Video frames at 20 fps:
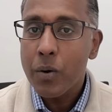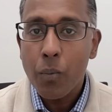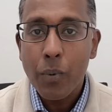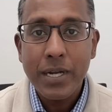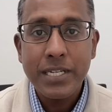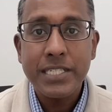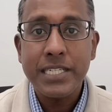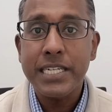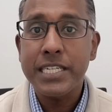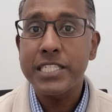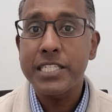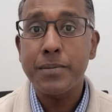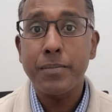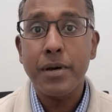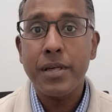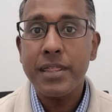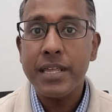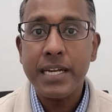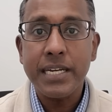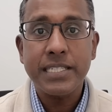We're seeing
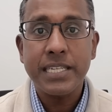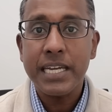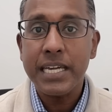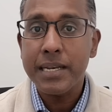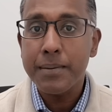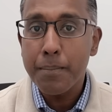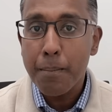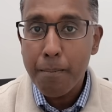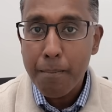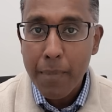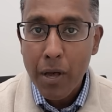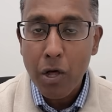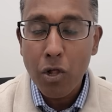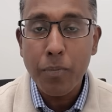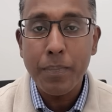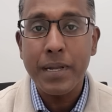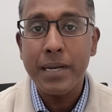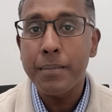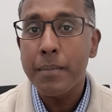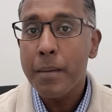similar things in
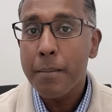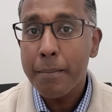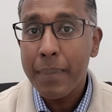Melbourne,